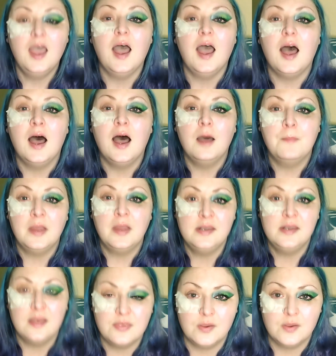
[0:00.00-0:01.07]

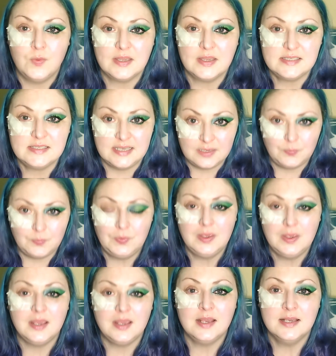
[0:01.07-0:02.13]
Another quick tip
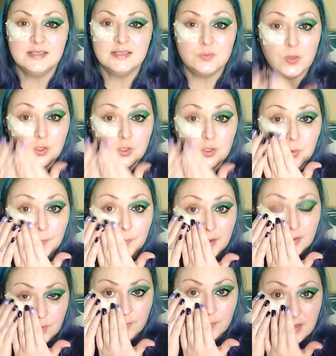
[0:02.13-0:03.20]
is when you
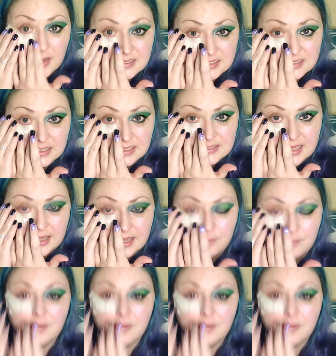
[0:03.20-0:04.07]
apply your masking tape,